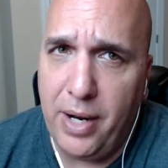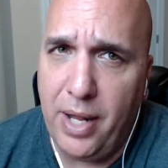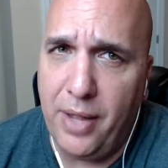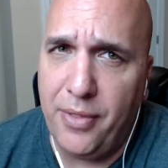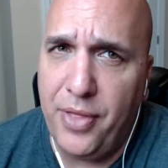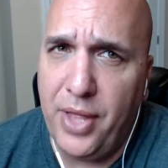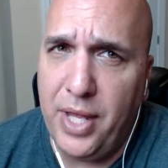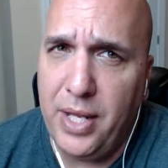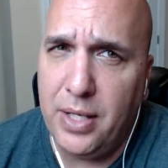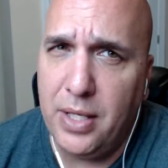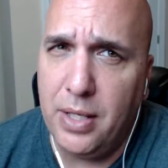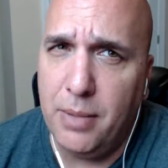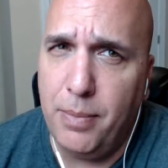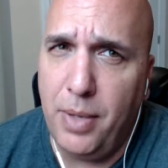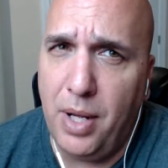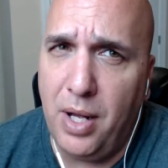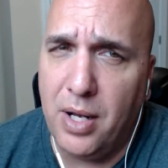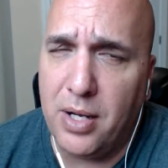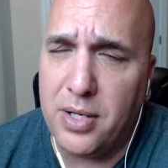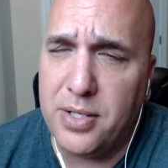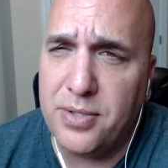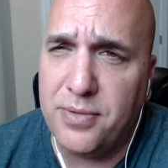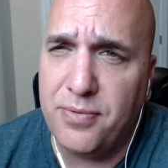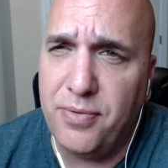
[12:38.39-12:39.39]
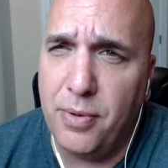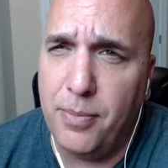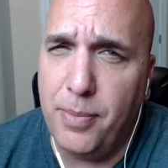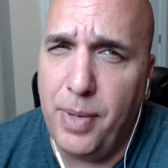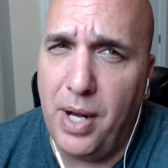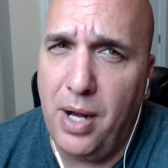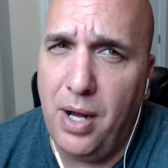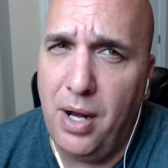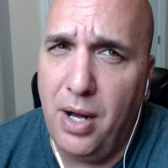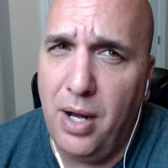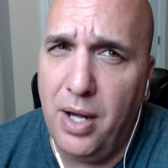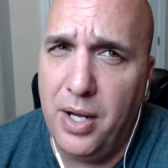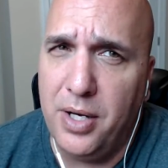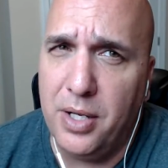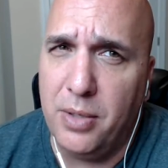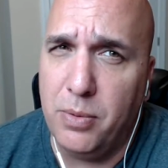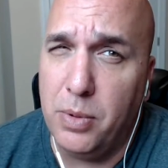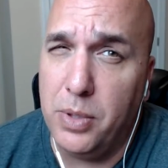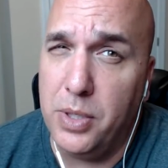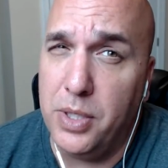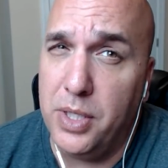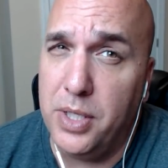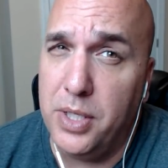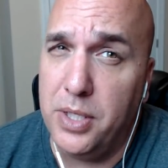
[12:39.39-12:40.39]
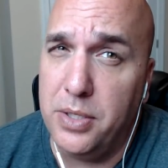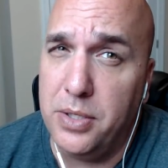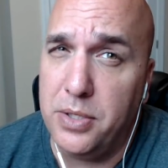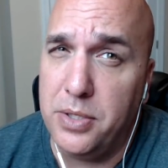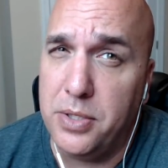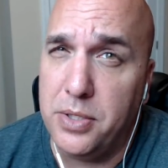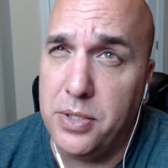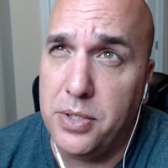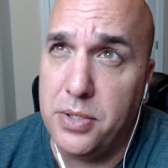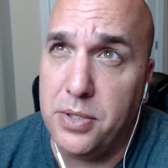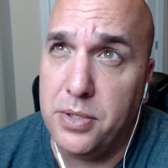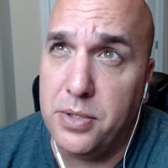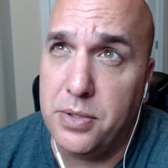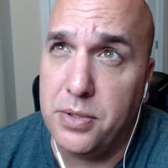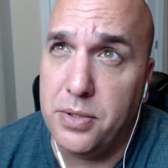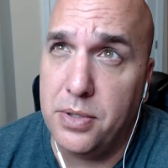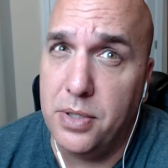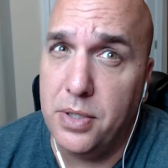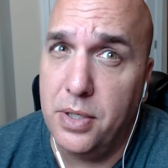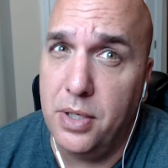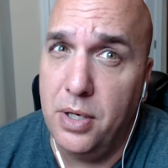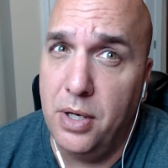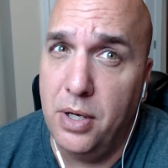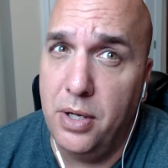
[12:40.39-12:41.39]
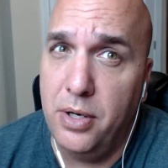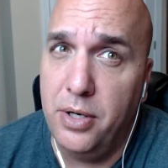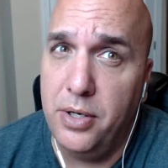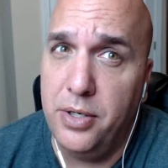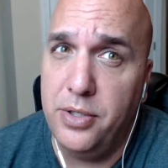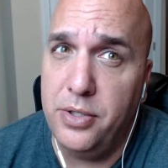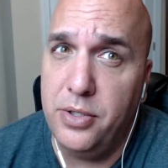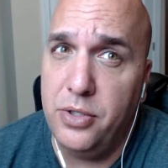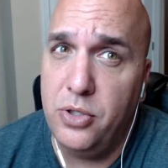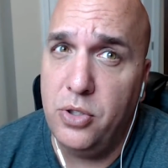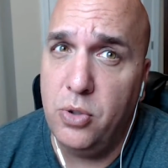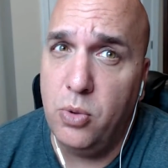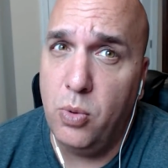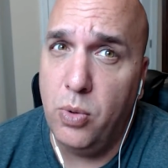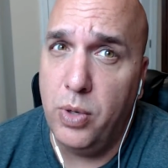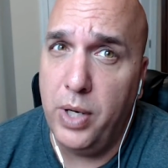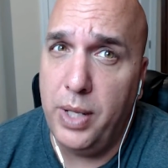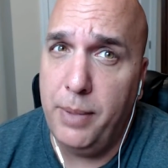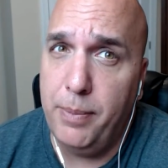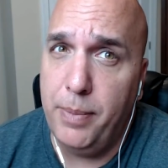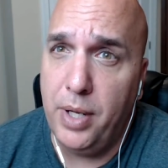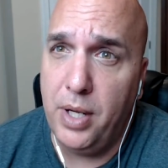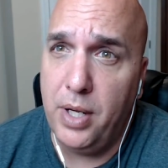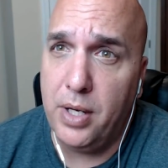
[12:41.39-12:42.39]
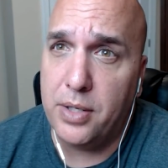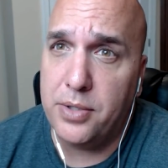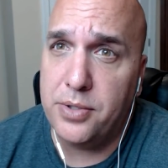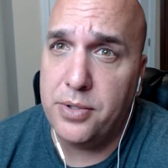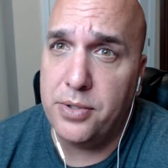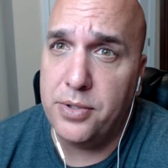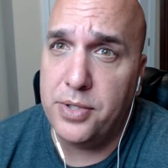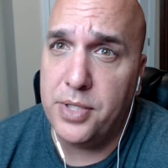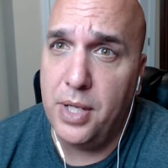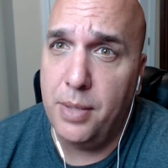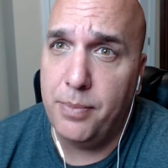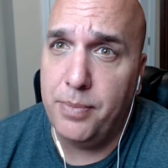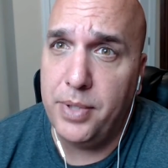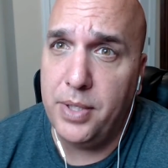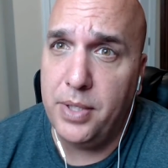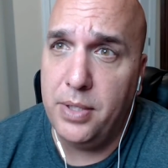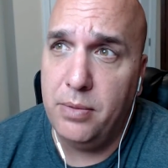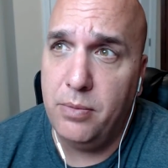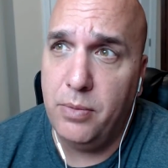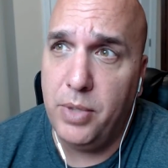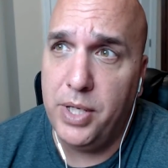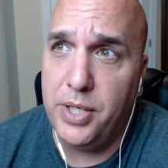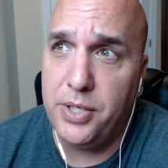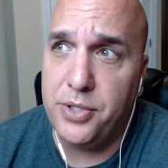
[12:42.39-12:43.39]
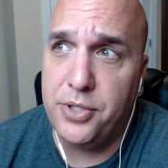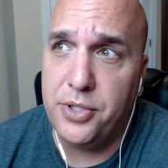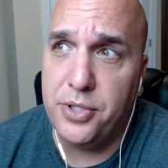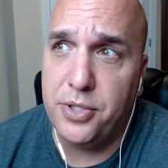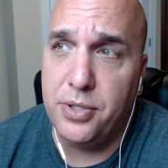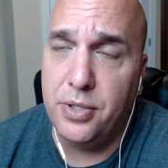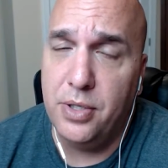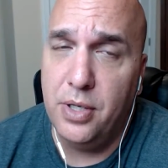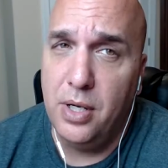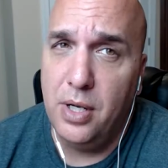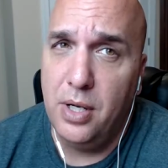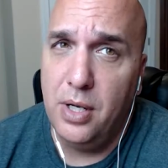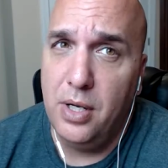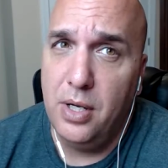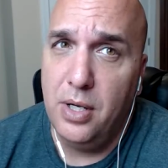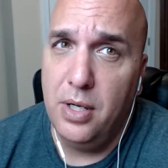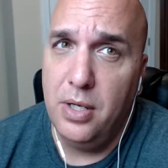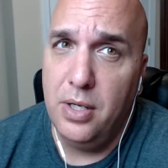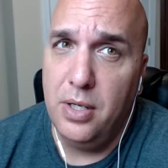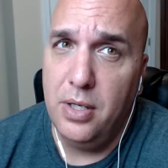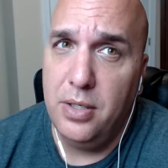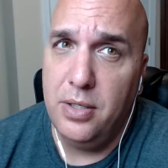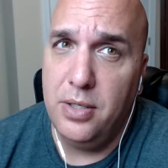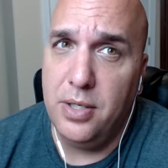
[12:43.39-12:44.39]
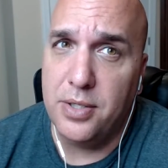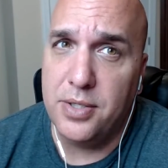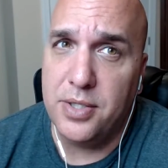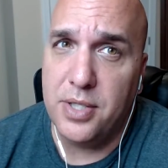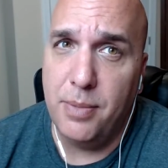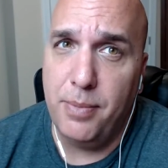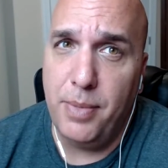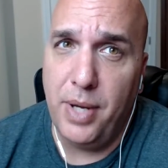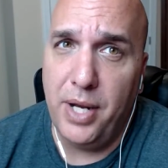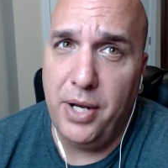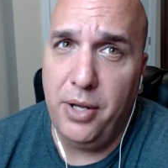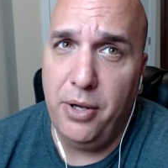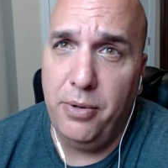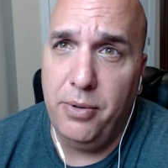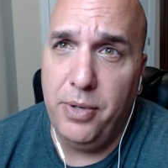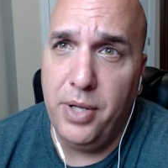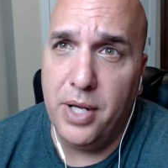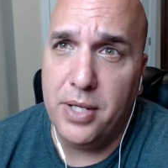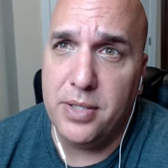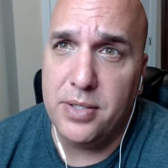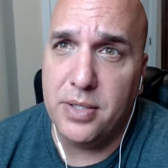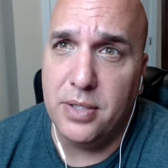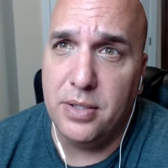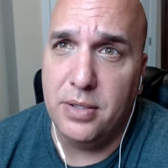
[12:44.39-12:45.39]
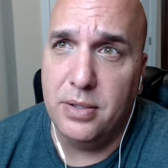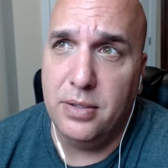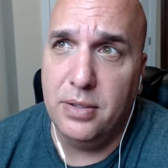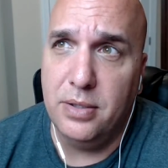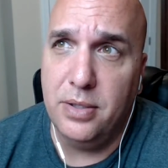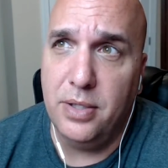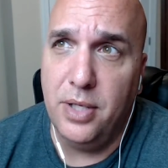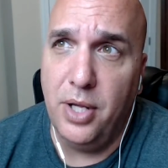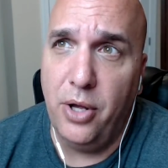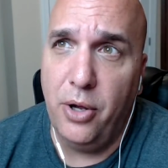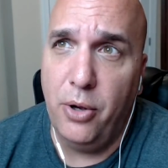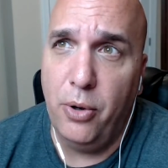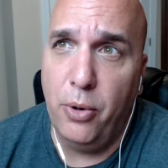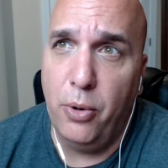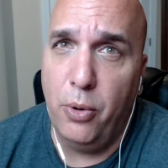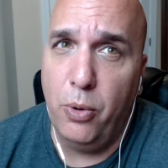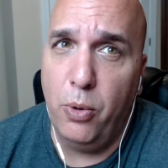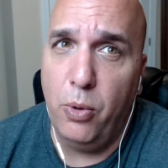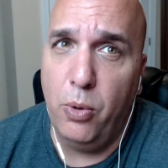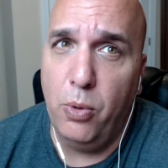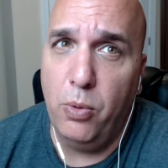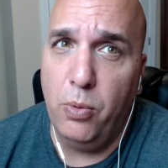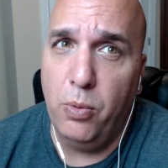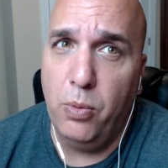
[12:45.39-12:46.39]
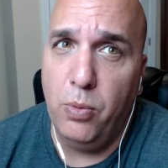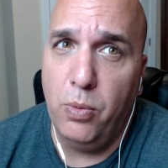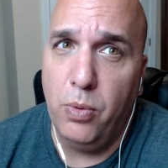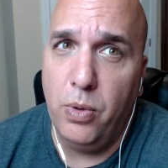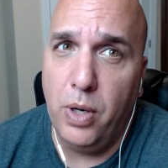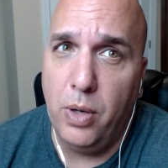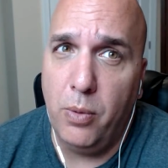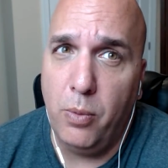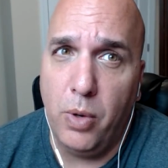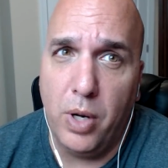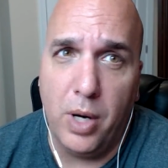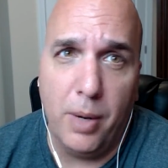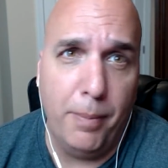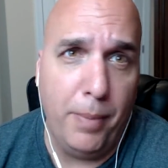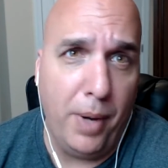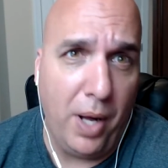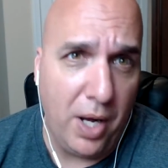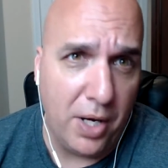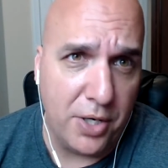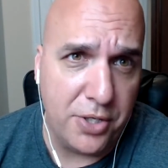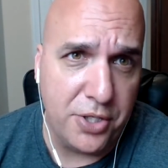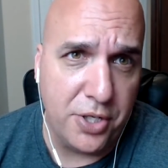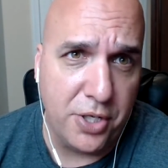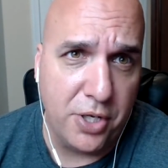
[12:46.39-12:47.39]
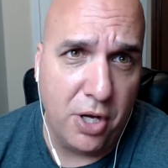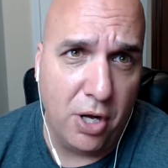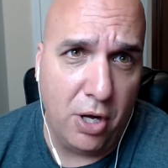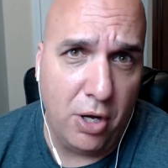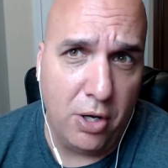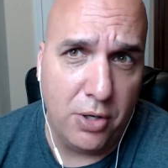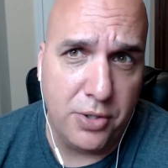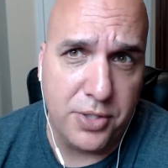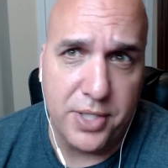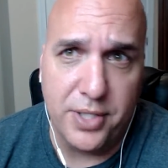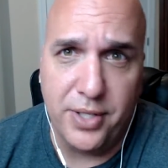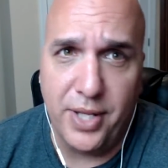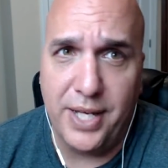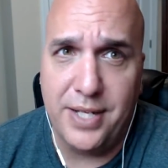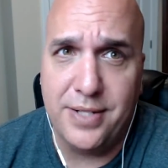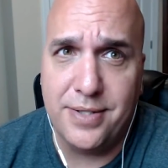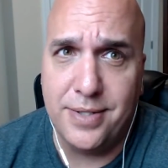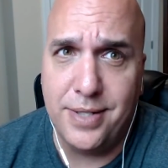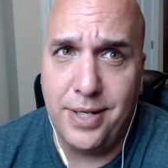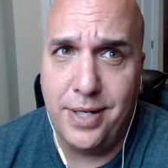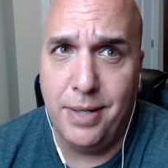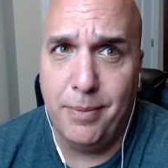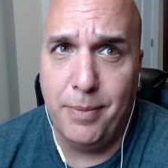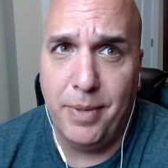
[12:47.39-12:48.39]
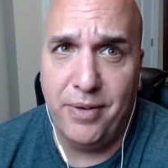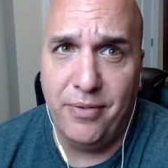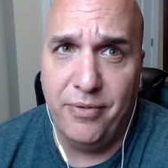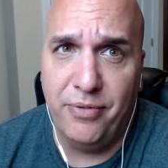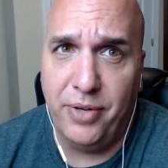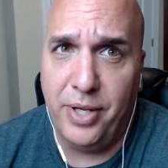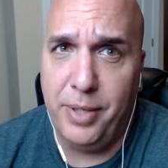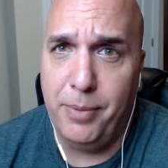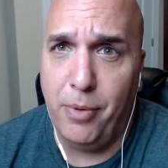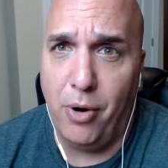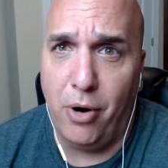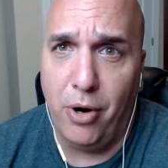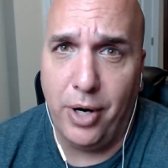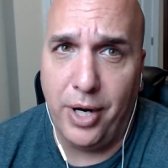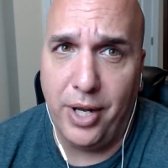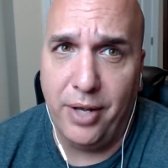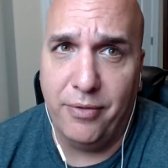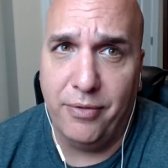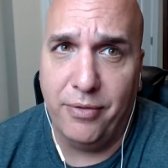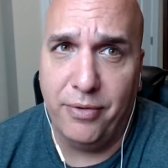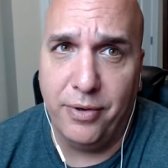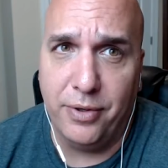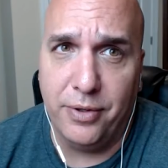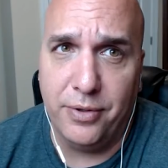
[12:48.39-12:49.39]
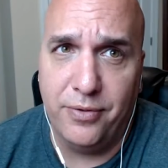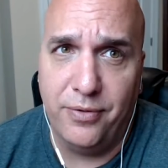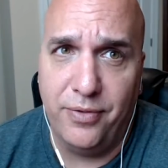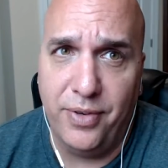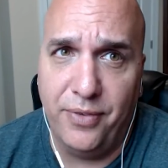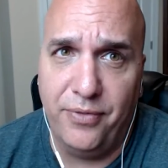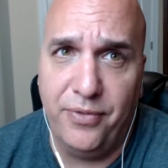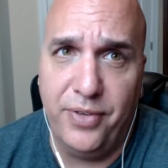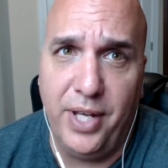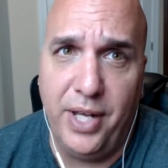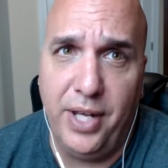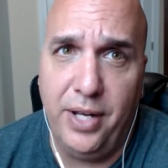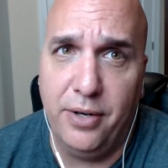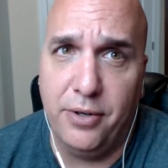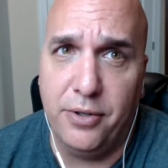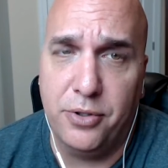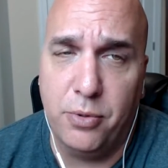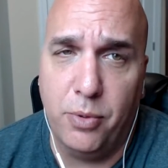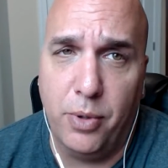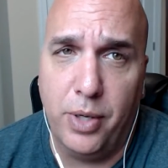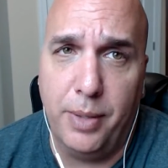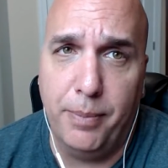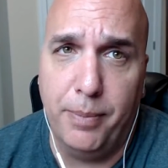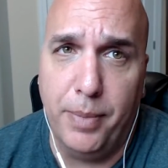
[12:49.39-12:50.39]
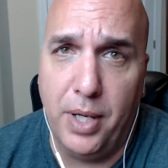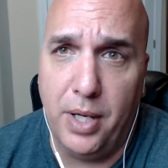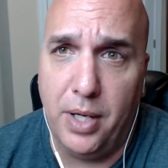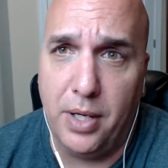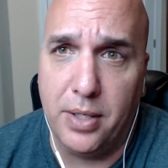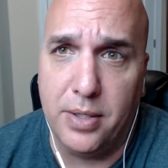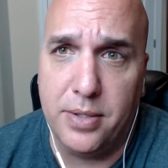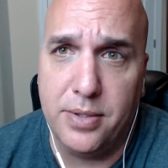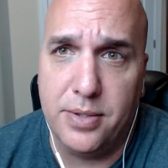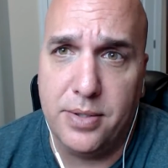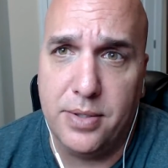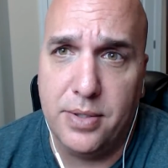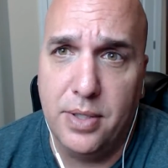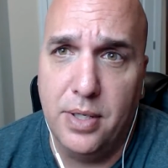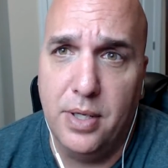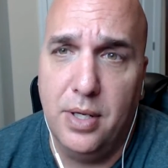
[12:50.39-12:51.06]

I think the box for my Honda was $120 or something, which to somebody who doesn't know what a box should cost and they see them at flea market for 15 or $20,